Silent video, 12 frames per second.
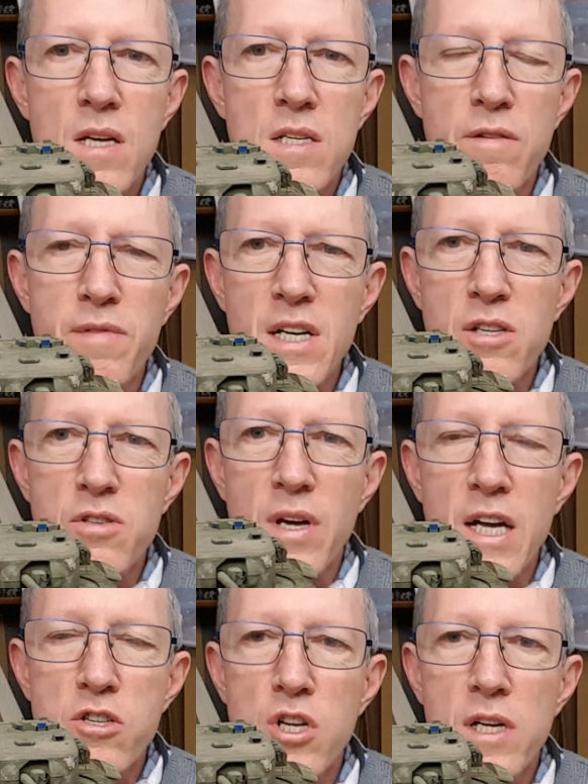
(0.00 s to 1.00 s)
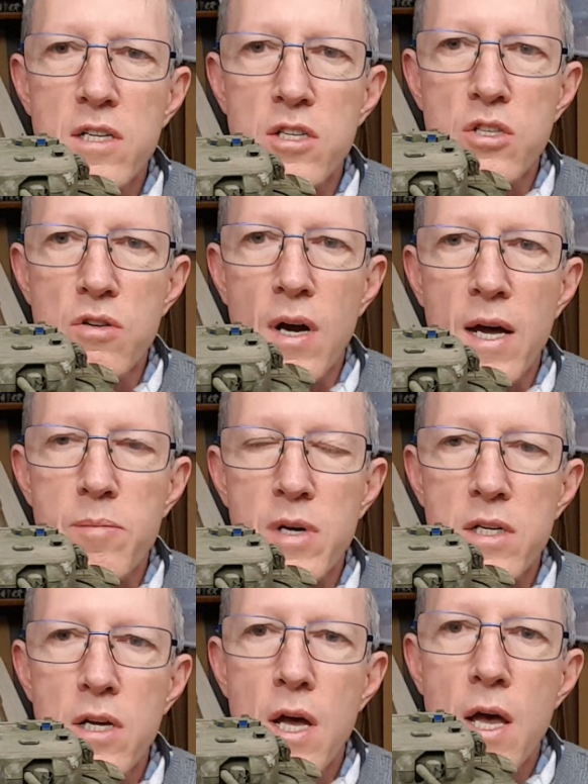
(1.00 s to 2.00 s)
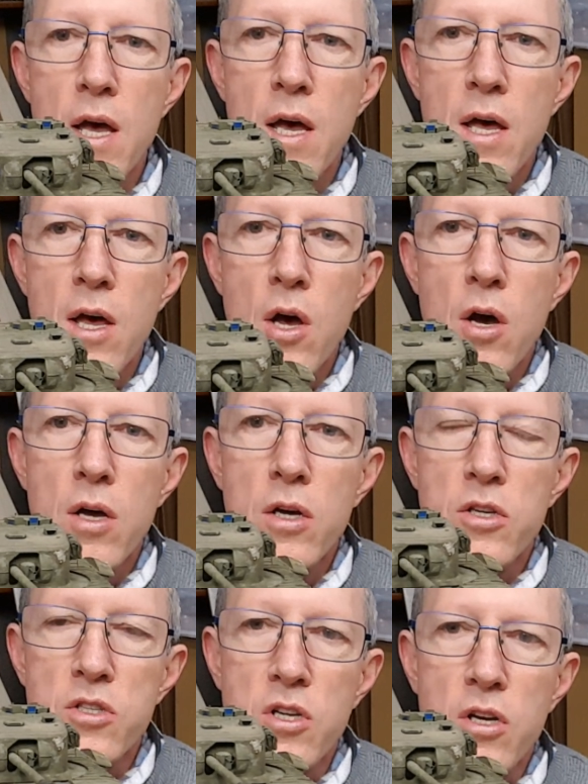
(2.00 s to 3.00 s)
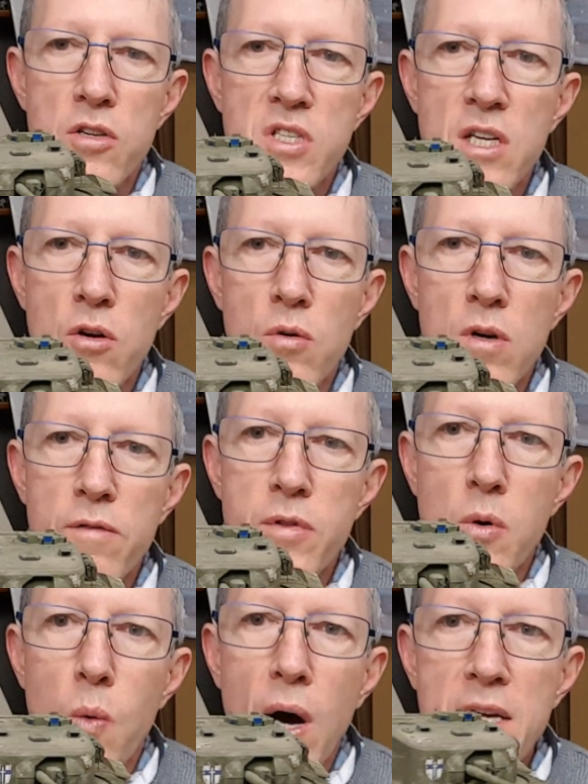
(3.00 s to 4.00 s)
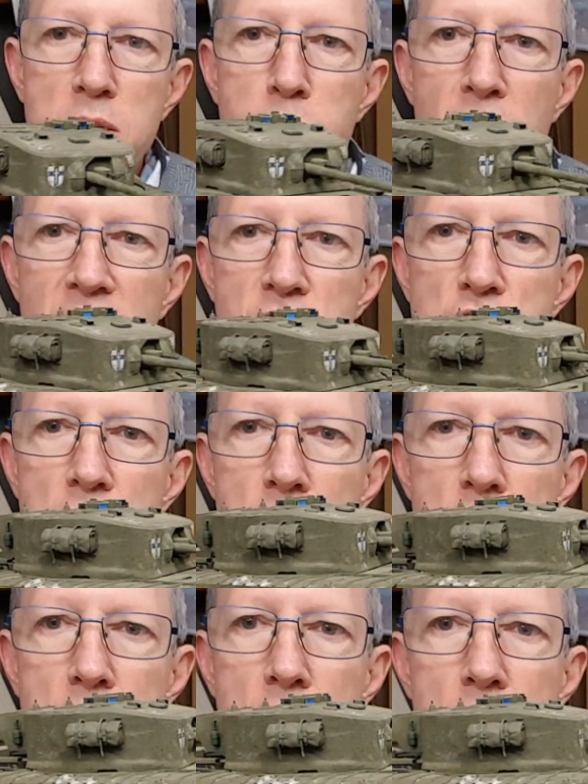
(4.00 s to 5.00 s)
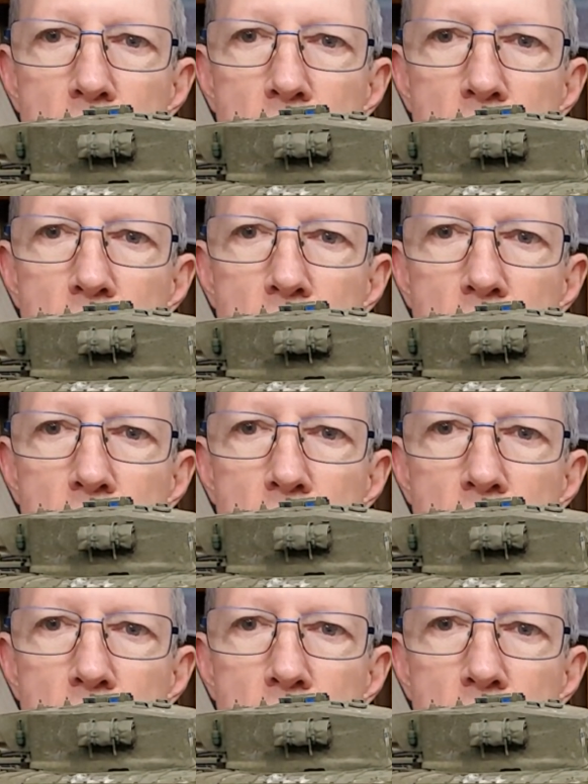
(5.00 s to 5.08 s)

Difficult to actually describe it. So you see all of the white patches.